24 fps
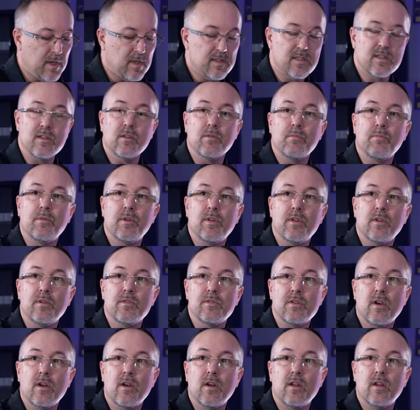can still put
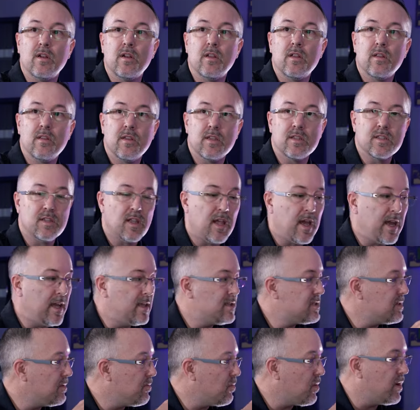those on the okay. slides and